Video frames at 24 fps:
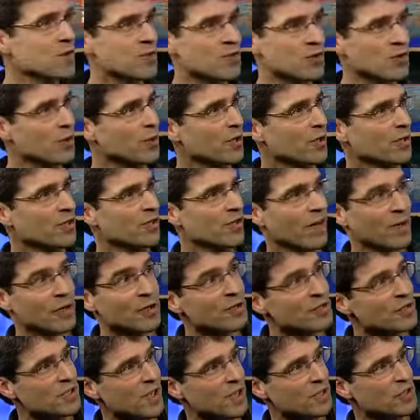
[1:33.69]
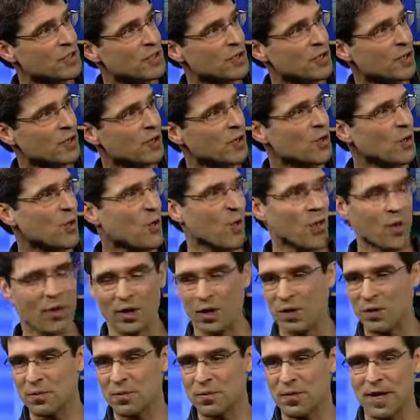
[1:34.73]
historic architecture
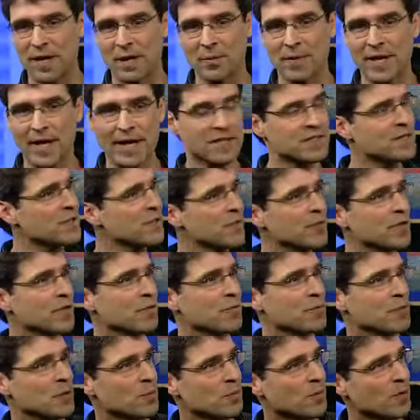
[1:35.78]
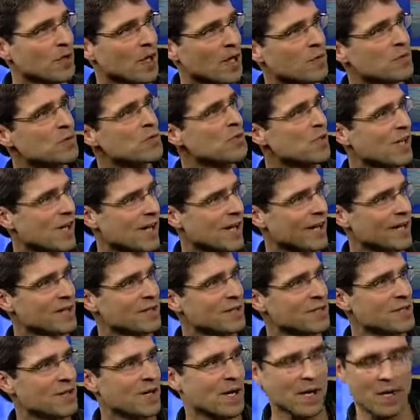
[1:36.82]
or um, the activity of people
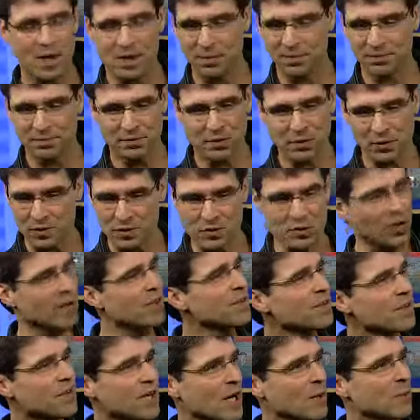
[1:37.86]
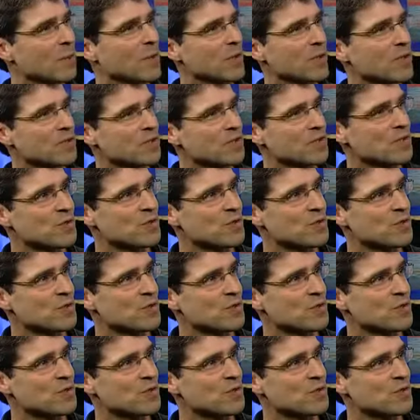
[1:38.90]
outside, um, you know, enjoying the neighborhood.